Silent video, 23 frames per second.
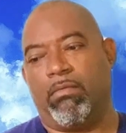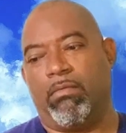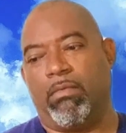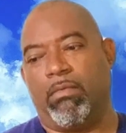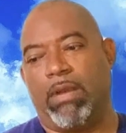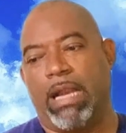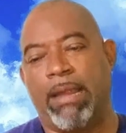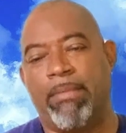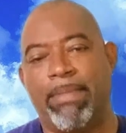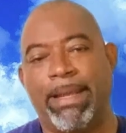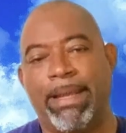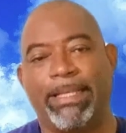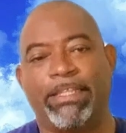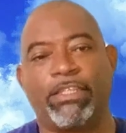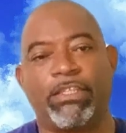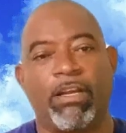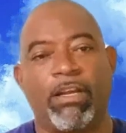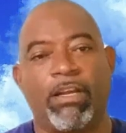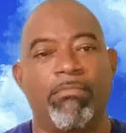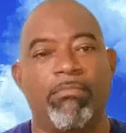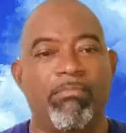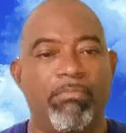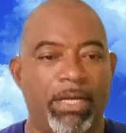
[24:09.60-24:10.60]
I make
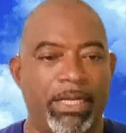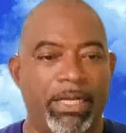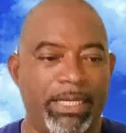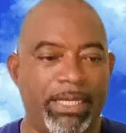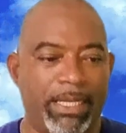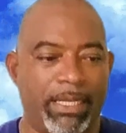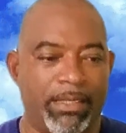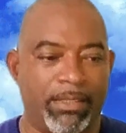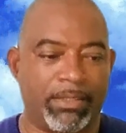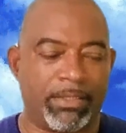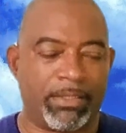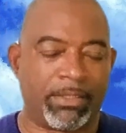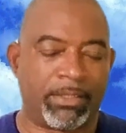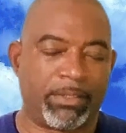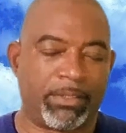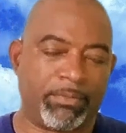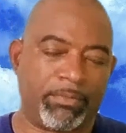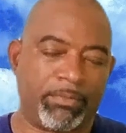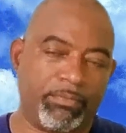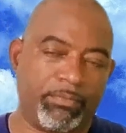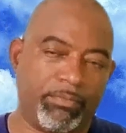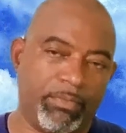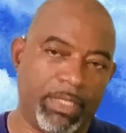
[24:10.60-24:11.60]
somebody
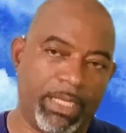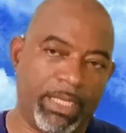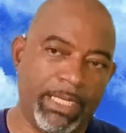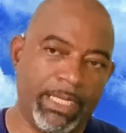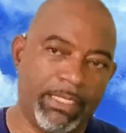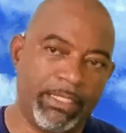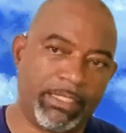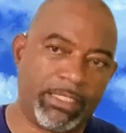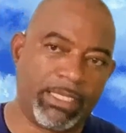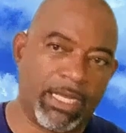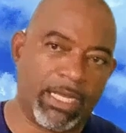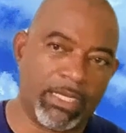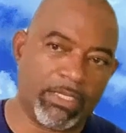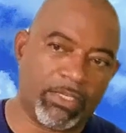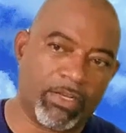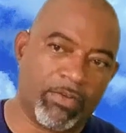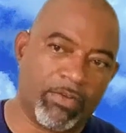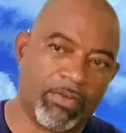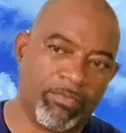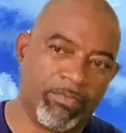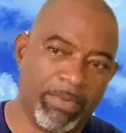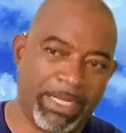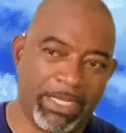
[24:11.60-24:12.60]
else in charge
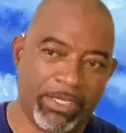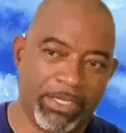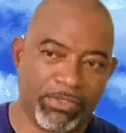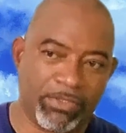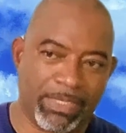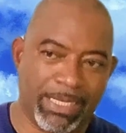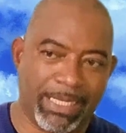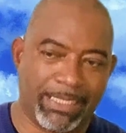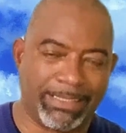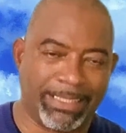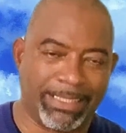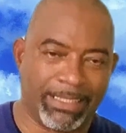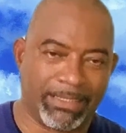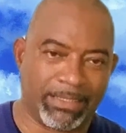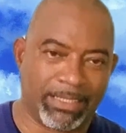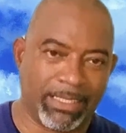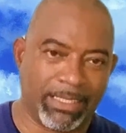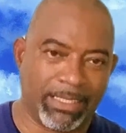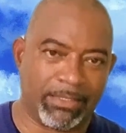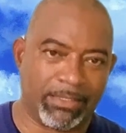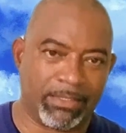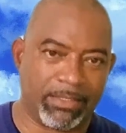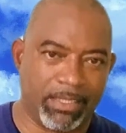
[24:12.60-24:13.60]
of making sure that task
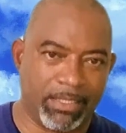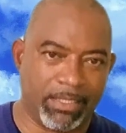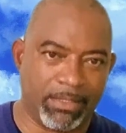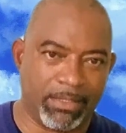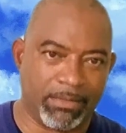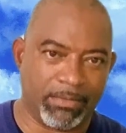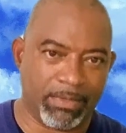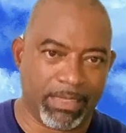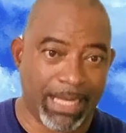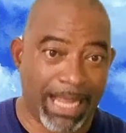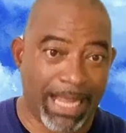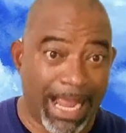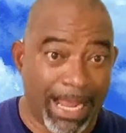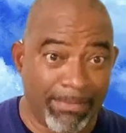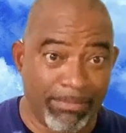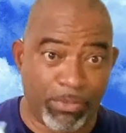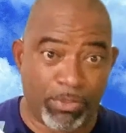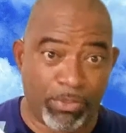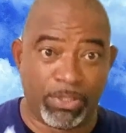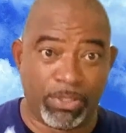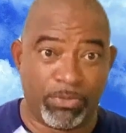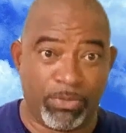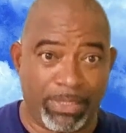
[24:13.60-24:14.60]
gets done. I'm
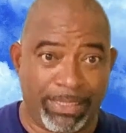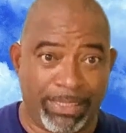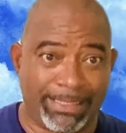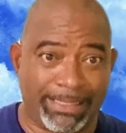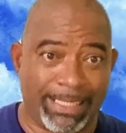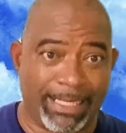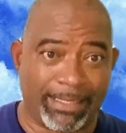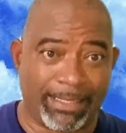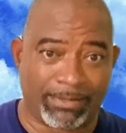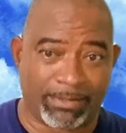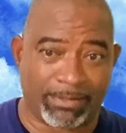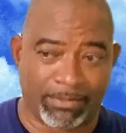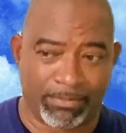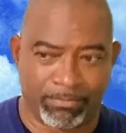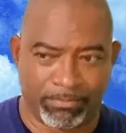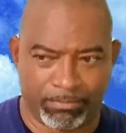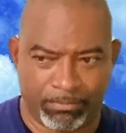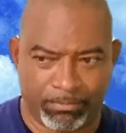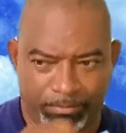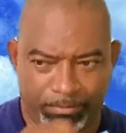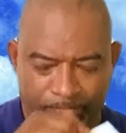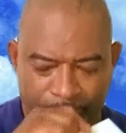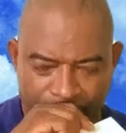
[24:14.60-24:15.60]
going to do the task.
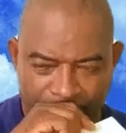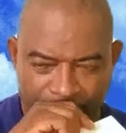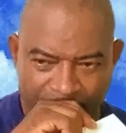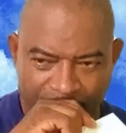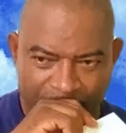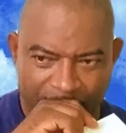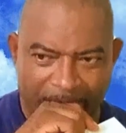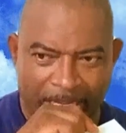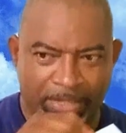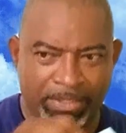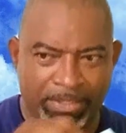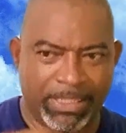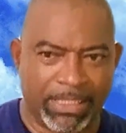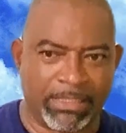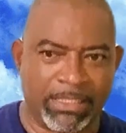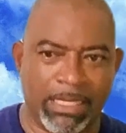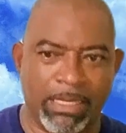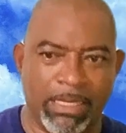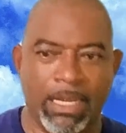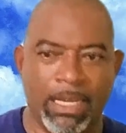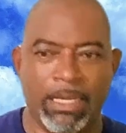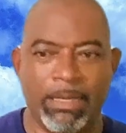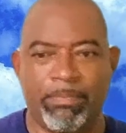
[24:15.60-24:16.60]
I'll just
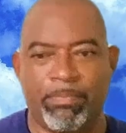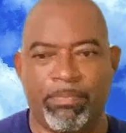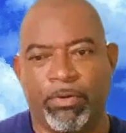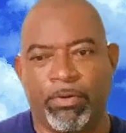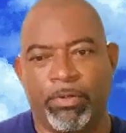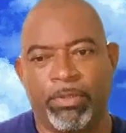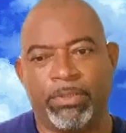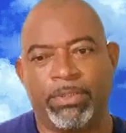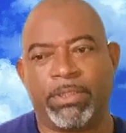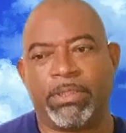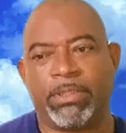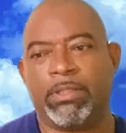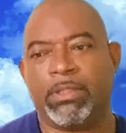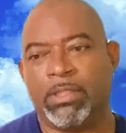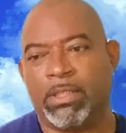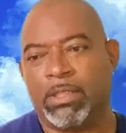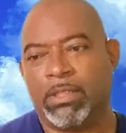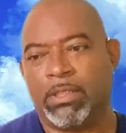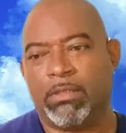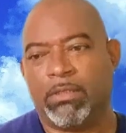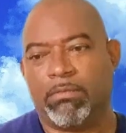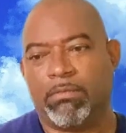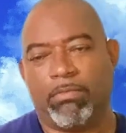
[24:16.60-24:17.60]
say, hey, Paul's,
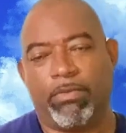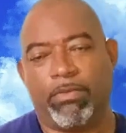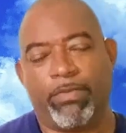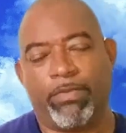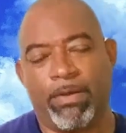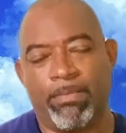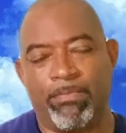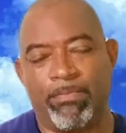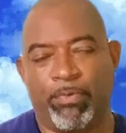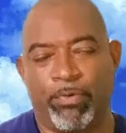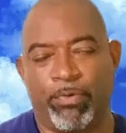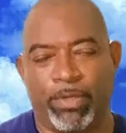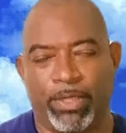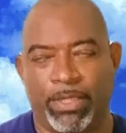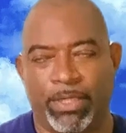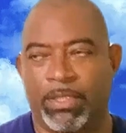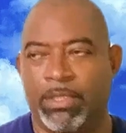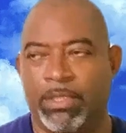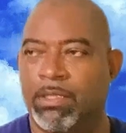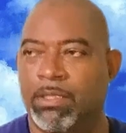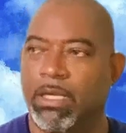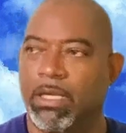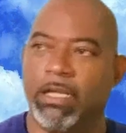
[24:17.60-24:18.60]
my friend
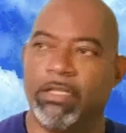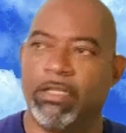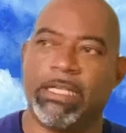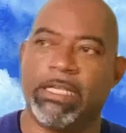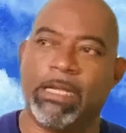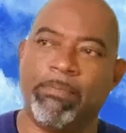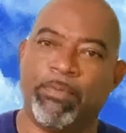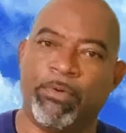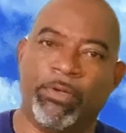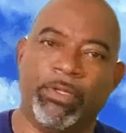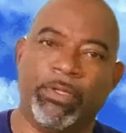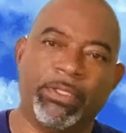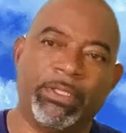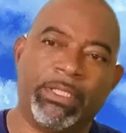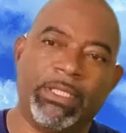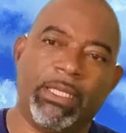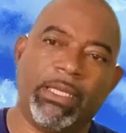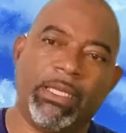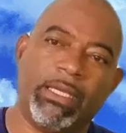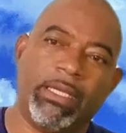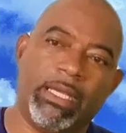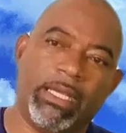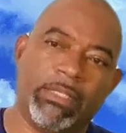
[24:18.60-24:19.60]
Paula. I'll say, Paul's,
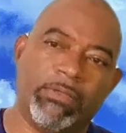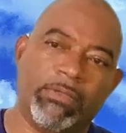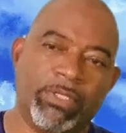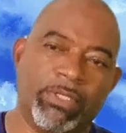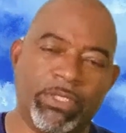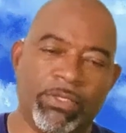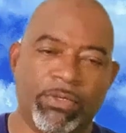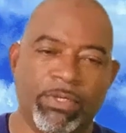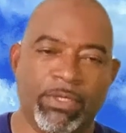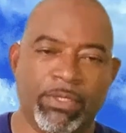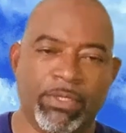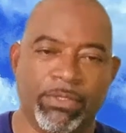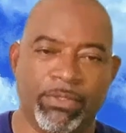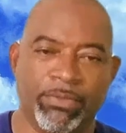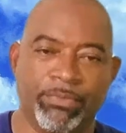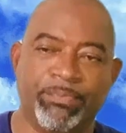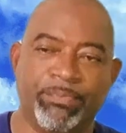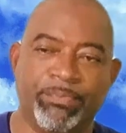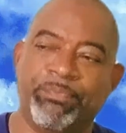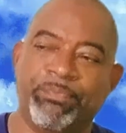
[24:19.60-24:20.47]
here's what you're going to do.